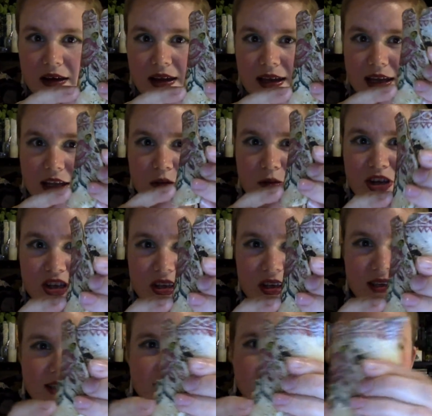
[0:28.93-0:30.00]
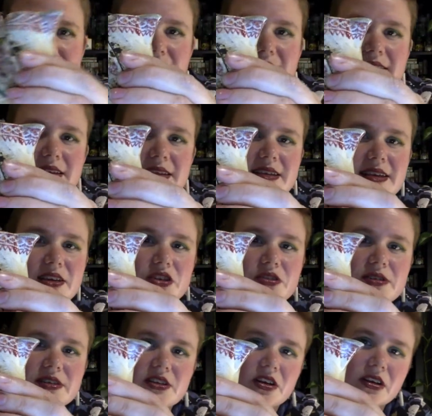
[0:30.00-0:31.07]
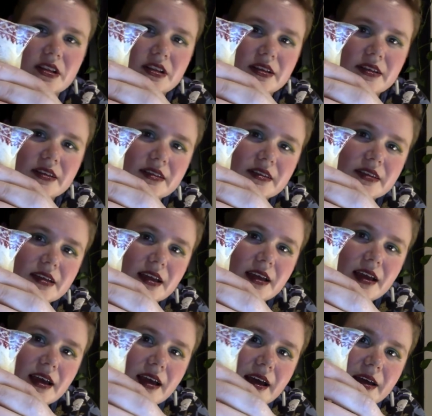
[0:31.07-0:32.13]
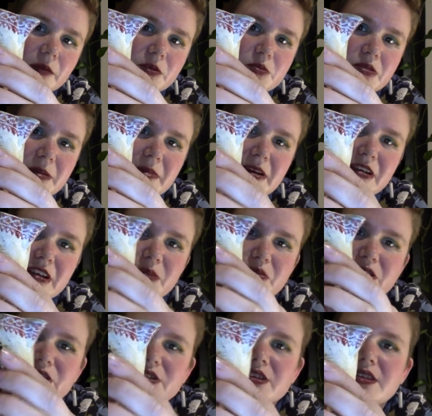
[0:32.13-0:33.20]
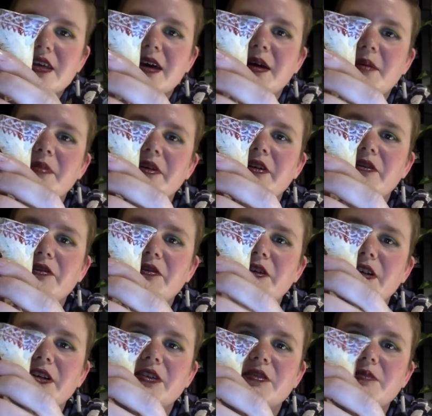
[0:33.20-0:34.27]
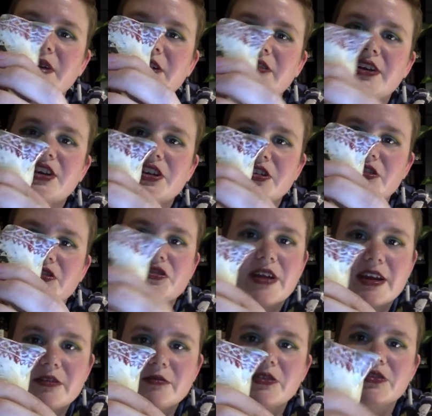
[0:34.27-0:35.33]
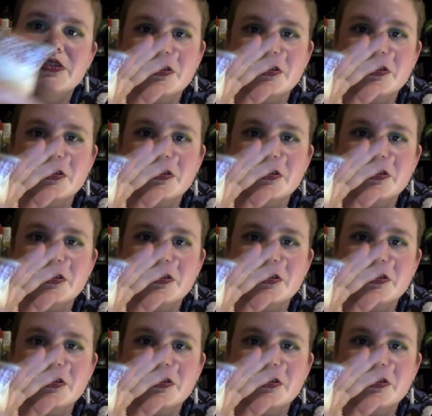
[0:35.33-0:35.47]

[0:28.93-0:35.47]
It originates in 19th century Scotland and was primarily produced there but followed migration and trade routes